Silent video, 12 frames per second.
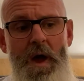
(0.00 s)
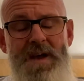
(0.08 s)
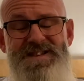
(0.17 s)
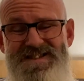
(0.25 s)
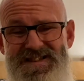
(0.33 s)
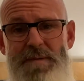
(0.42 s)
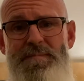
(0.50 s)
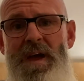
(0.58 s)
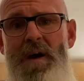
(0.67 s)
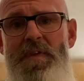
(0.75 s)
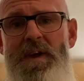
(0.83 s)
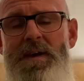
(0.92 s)
Slipped
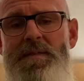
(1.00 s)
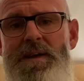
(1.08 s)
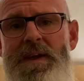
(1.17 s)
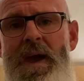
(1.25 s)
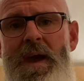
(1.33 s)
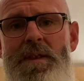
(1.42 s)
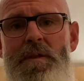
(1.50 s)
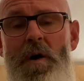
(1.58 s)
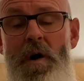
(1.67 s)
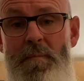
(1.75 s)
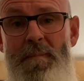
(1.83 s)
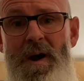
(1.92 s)
down the hill again
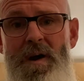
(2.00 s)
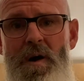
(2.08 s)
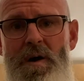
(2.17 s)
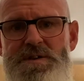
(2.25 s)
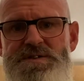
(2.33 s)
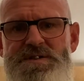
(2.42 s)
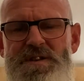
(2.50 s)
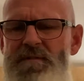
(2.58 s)
on my arse